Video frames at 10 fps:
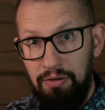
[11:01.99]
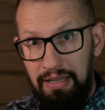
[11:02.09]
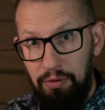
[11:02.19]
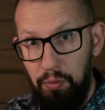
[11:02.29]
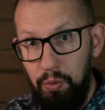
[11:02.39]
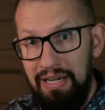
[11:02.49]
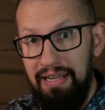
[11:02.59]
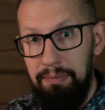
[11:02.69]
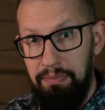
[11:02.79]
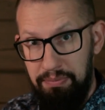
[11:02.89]
like
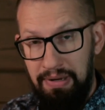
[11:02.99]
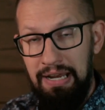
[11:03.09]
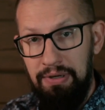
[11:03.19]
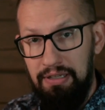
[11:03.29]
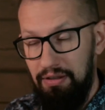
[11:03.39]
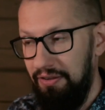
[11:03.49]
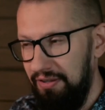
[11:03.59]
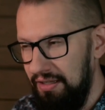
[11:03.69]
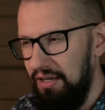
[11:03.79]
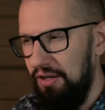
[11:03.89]
really preparing,
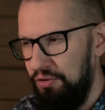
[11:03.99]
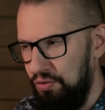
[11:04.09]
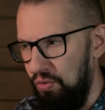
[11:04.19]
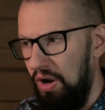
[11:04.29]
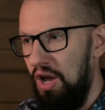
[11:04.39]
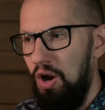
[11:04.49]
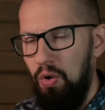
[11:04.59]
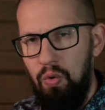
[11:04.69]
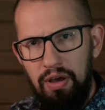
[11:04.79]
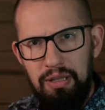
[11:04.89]
thinking through
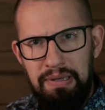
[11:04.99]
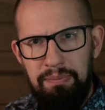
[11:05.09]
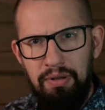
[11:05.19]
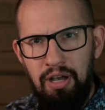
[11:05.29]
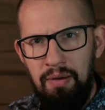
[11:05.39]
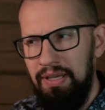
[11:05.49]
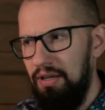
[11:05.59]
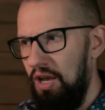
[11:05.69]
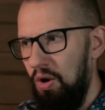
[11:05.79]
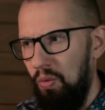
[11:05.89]
who are the people
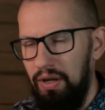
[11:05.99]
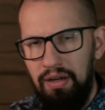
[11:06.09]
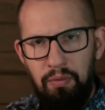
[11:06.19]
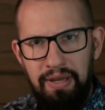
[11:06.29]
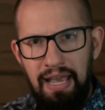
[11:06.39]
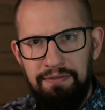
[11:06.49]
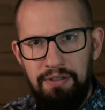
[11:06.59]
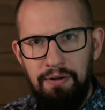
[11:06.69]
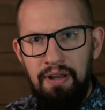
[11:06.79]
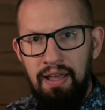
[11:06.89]
coming, what are we
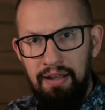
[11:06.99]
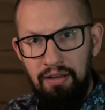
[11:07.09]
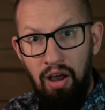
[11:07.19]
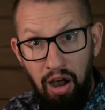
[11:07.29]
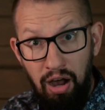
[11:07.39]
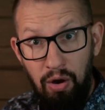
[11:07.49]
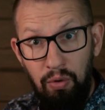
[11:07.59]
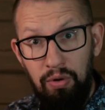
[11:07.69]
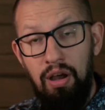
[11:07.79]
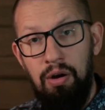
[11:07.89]
after, and
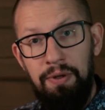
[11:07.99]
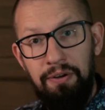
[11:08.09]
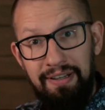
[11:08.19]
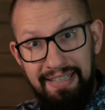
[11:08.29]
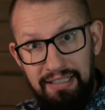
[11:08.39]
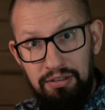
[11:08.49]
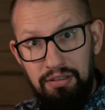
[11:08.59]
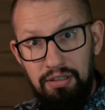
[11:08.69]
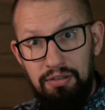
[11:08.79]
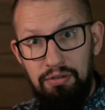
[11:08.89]
how are we going to
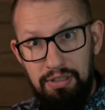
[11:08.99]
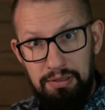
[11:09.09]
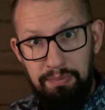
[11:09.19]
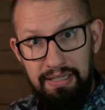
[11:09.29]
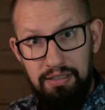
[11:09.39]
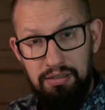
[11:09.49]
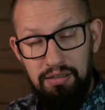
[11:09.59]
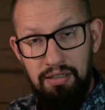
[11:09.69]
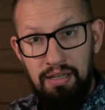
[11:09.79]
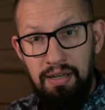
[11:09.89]
get to this
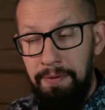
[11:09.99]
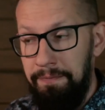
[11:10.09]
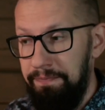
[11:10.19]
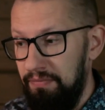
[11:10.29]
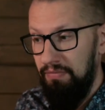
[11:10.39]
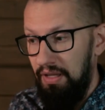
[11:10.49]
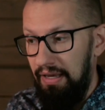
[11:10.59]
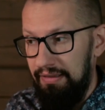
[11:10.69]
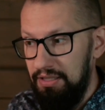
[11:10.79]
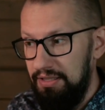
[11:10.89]
place.
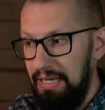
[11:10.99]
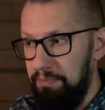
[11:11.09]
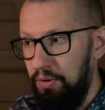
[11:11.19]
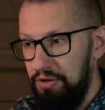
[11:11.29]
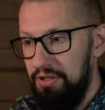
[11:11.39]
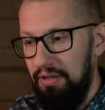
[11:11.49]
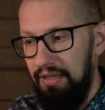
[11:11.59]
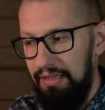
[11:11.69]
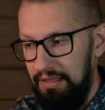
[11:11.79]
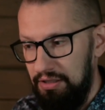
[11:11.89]
And this same
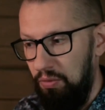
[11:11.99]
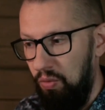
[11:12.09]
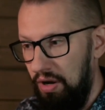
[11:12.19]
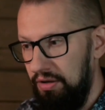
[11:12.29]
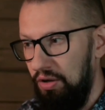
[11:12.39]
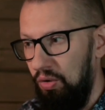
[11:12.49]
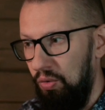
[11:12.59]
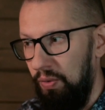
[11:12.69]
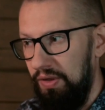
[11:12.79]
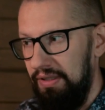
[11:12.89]
person is the one
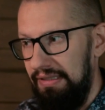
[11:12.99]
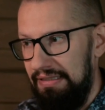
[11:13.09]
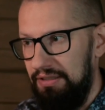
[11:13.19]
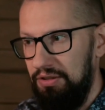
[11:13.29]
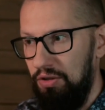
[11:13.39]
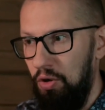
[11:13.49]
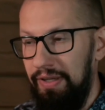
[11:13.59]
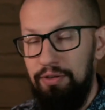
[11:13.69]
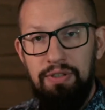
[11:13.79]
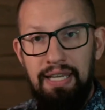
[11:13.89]
who is
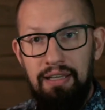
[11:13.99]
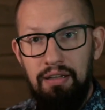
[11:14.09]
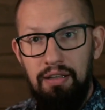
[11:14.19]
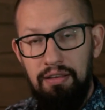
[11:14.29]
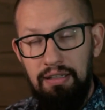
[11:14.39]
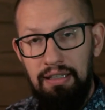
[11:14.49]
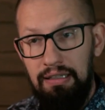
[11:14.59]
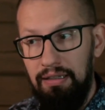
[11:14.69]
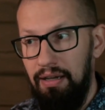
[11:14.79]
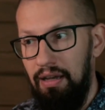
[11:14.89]
going to take
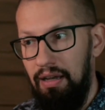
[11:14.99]
the